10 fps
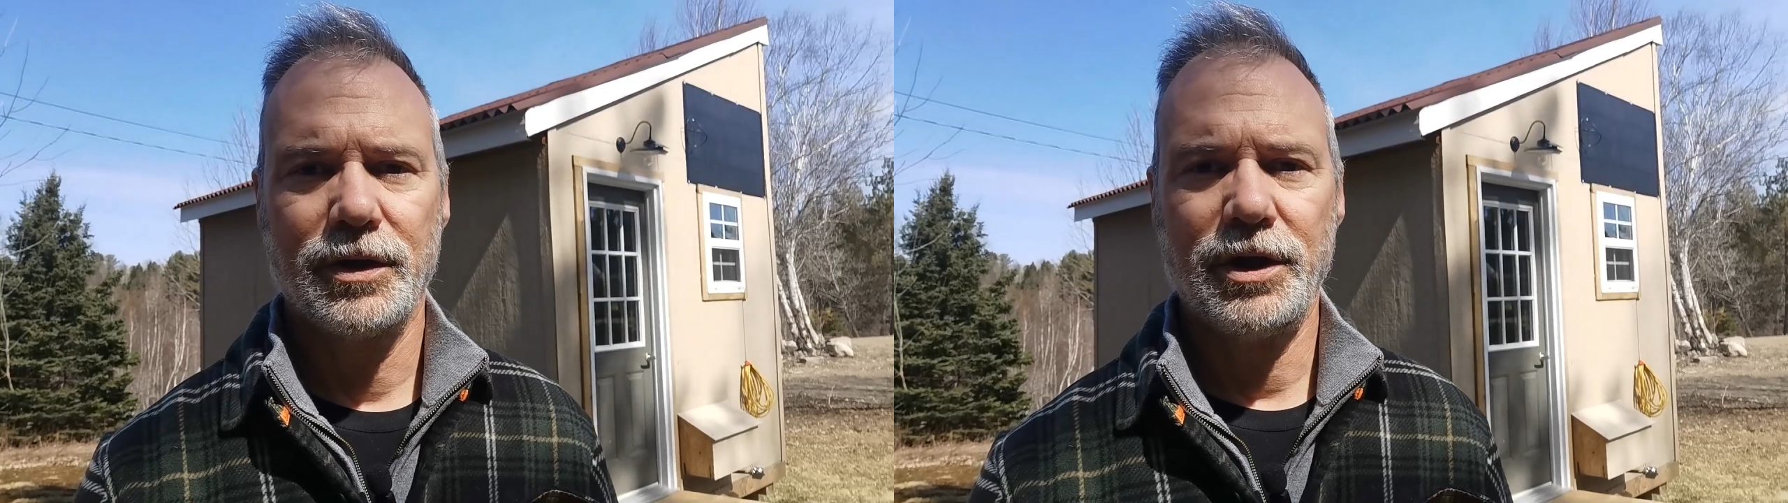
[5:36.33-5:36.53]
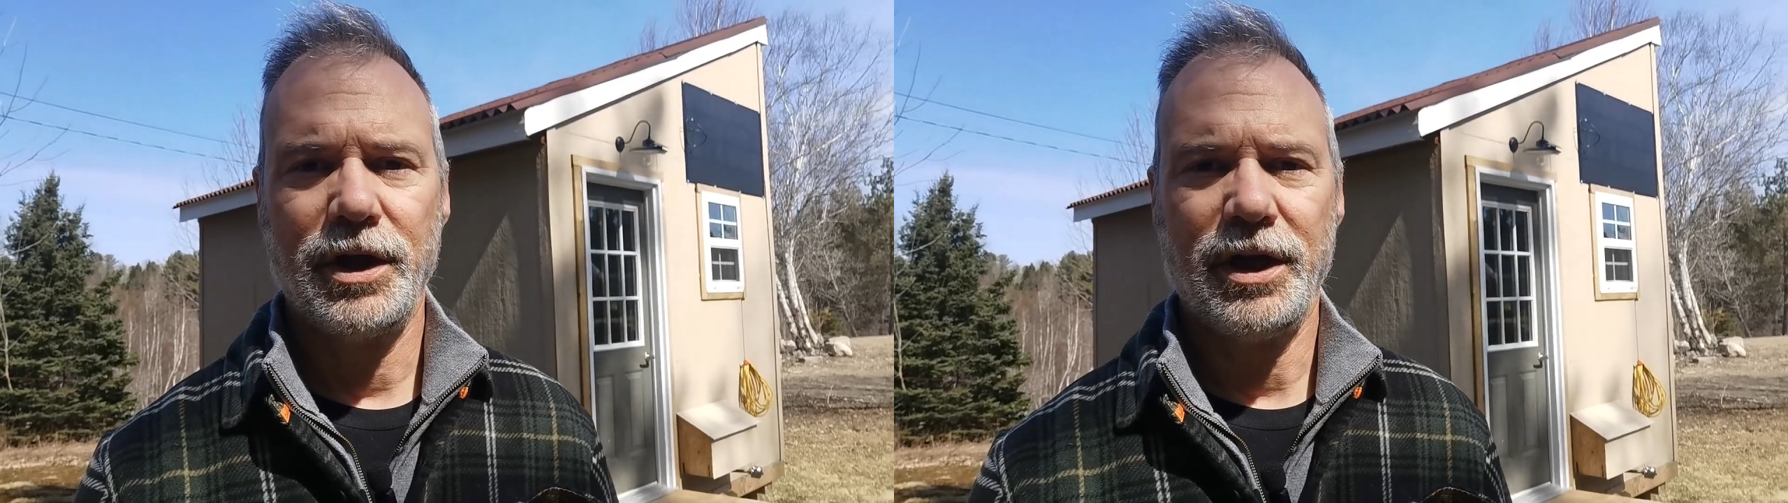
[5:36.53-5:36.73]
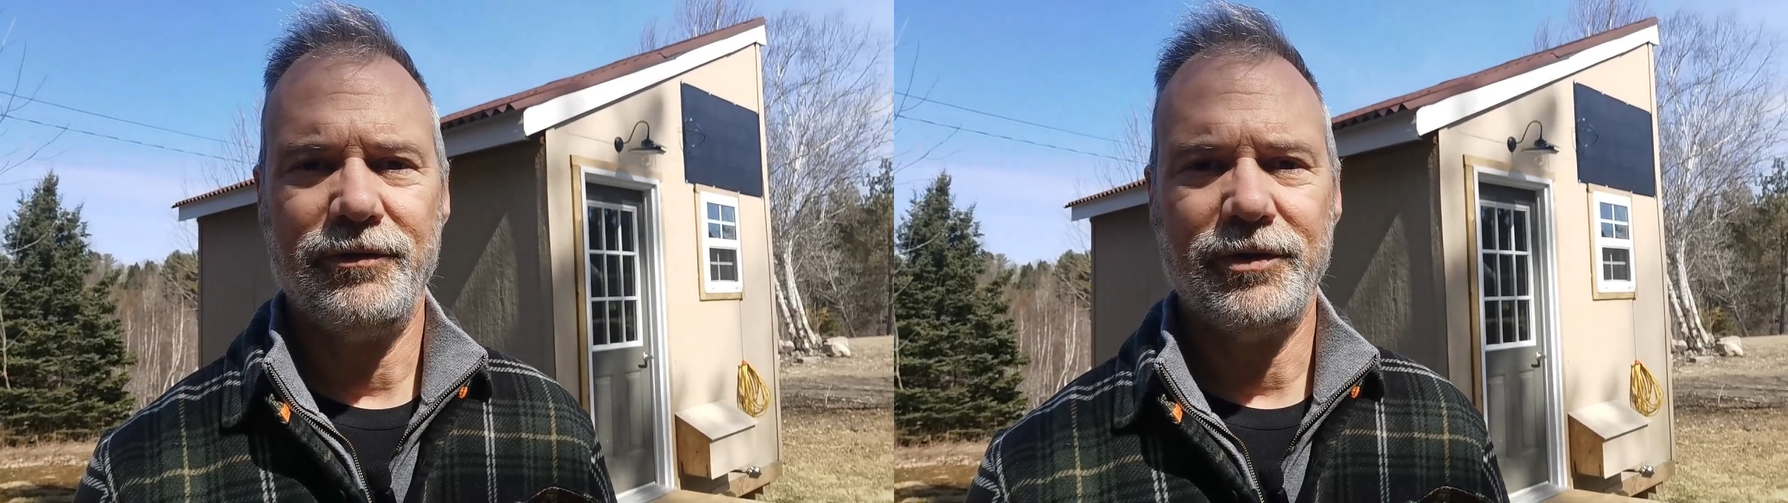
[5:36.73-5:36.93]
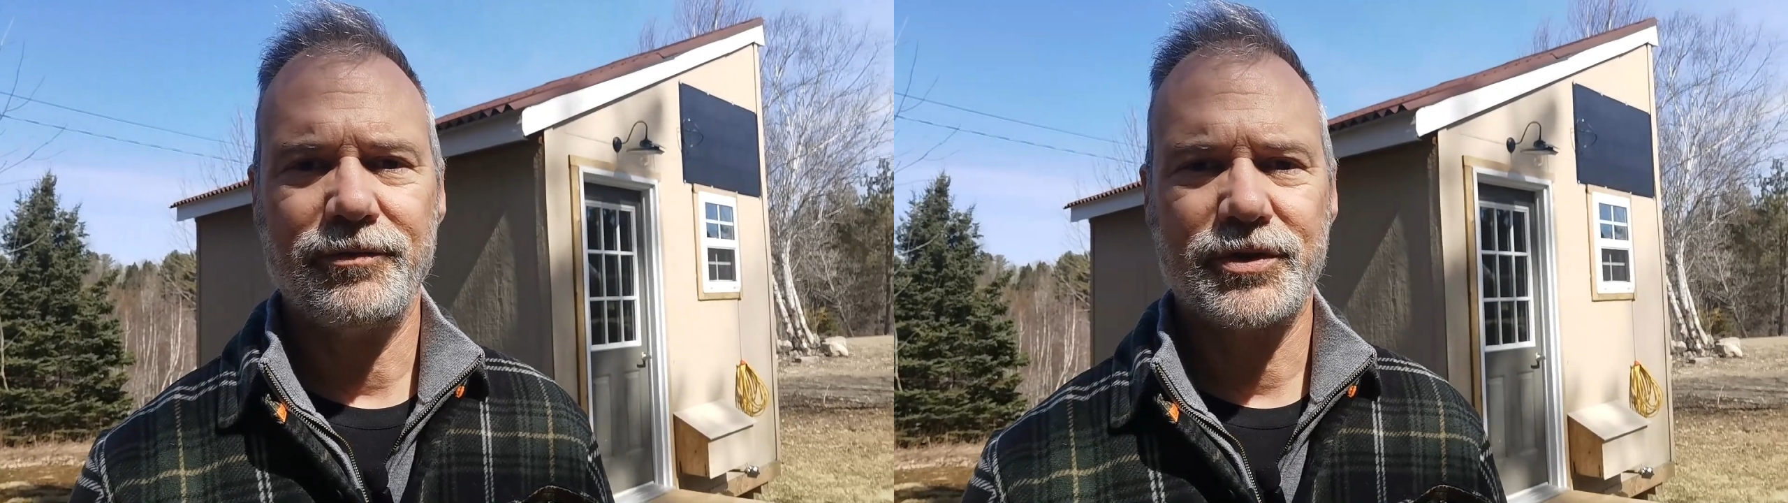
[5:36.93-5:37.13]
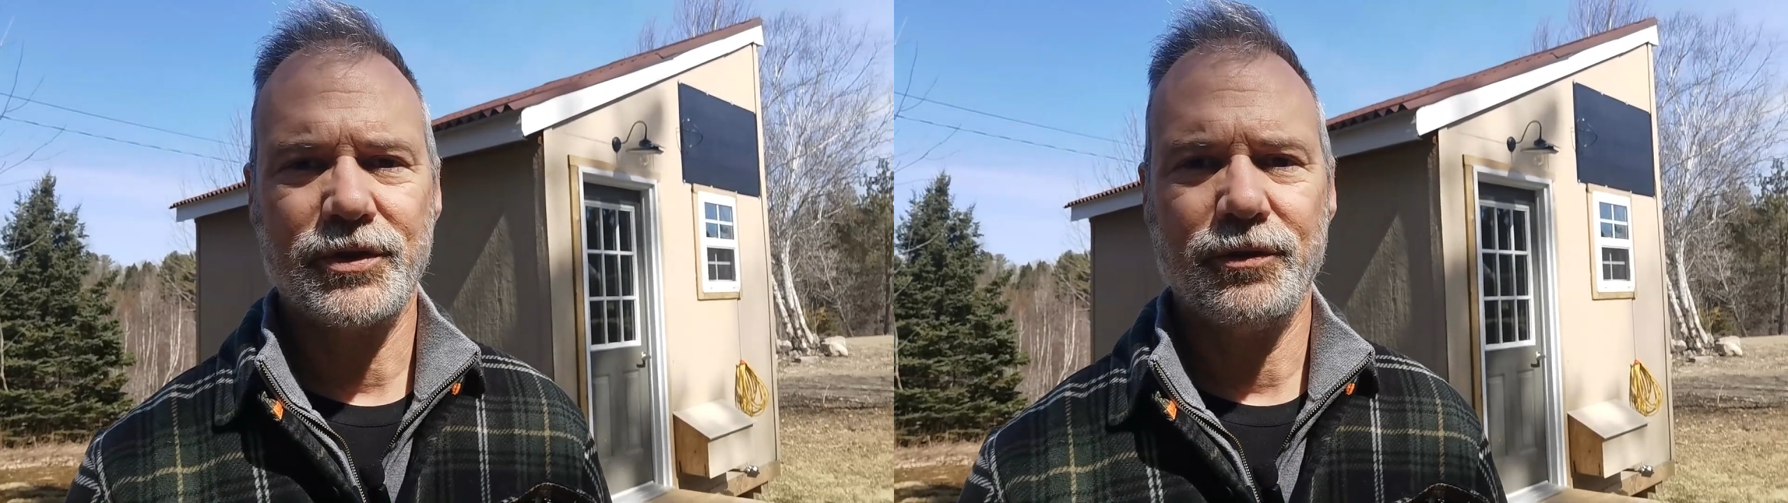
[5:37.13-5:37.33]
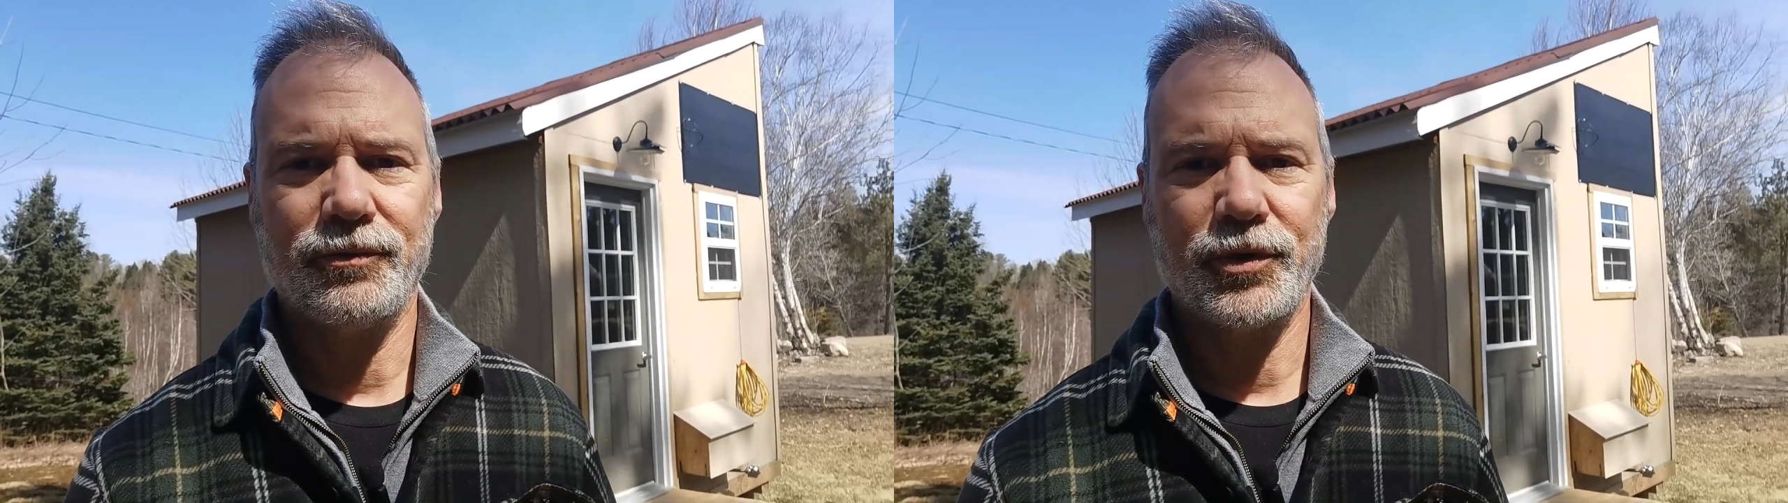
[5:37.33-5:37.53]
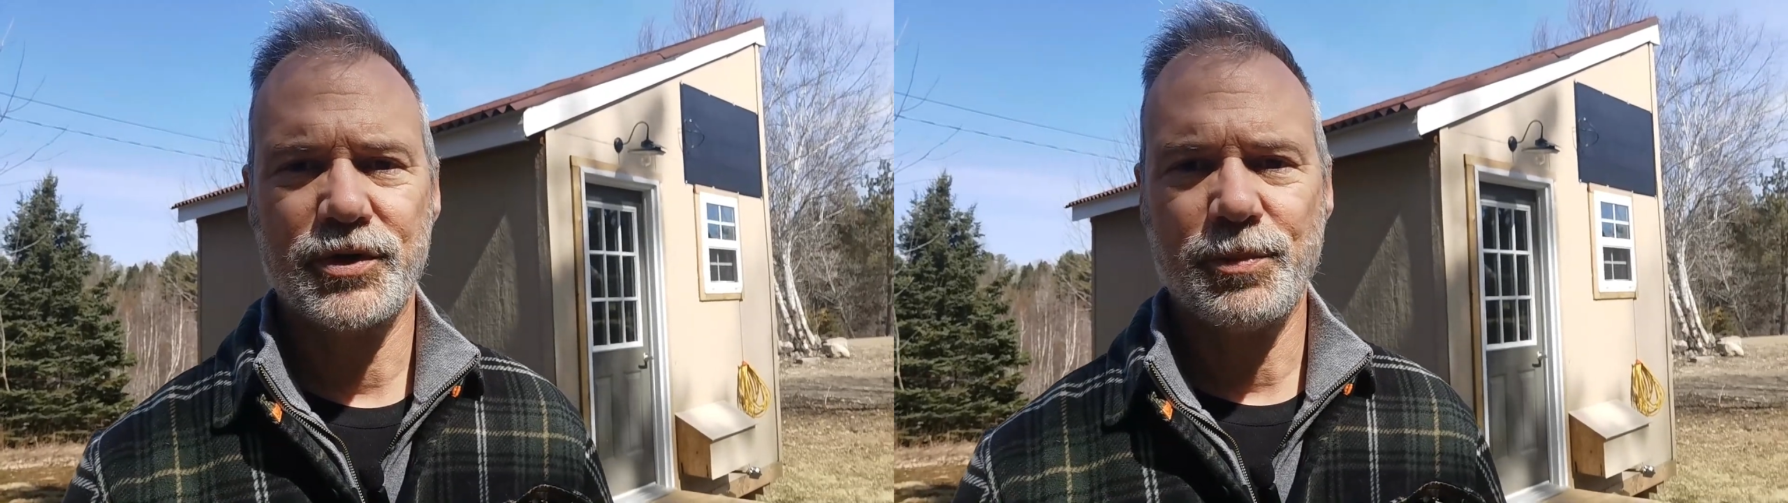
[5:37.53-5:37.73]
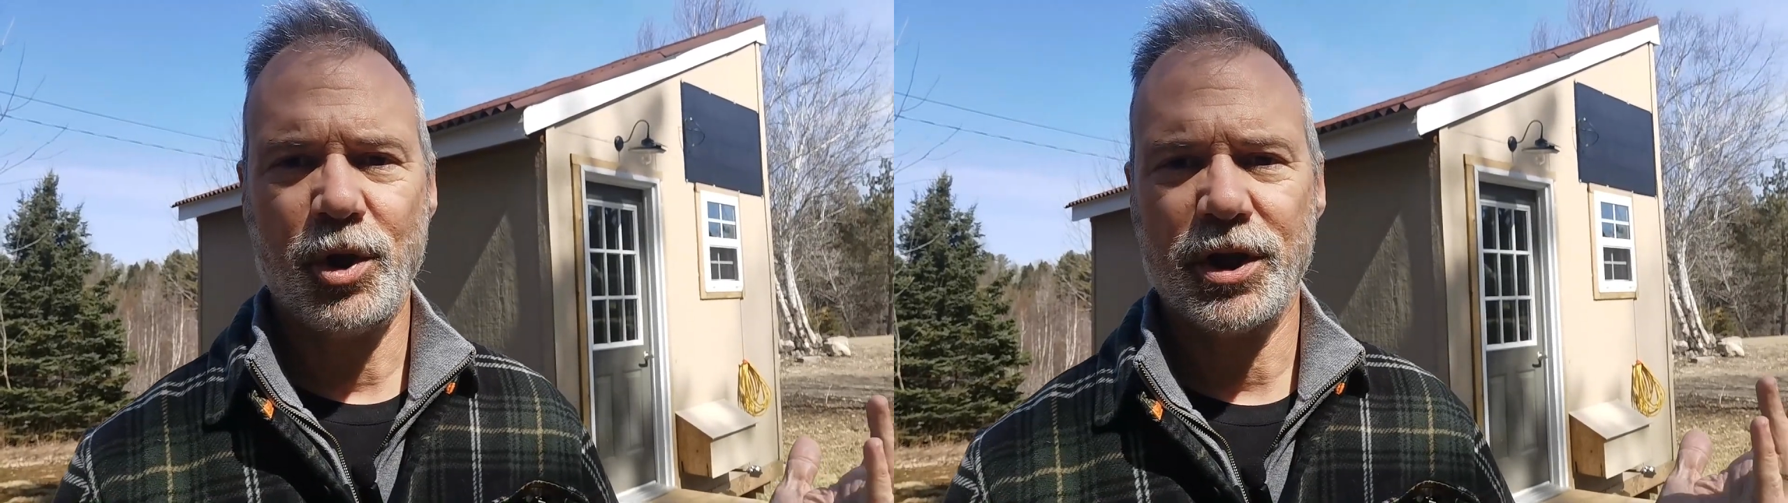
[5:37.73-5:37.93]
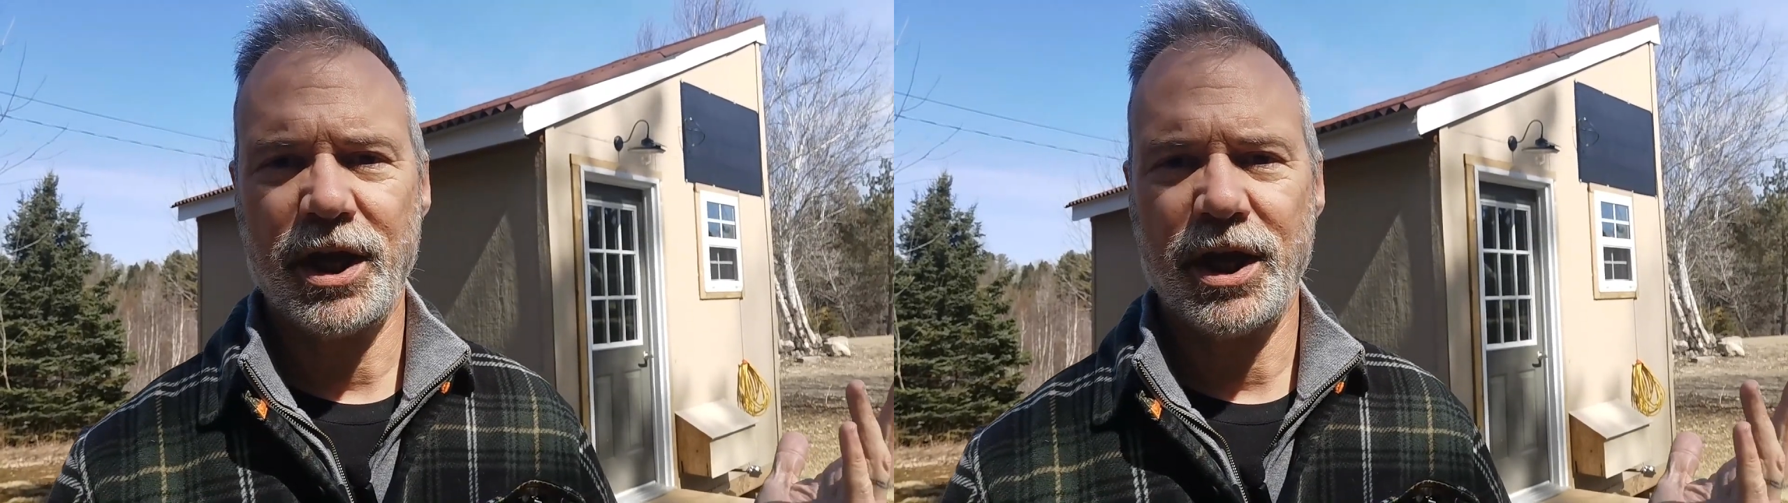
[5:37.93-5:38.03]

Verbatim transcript: There you have it. So for a small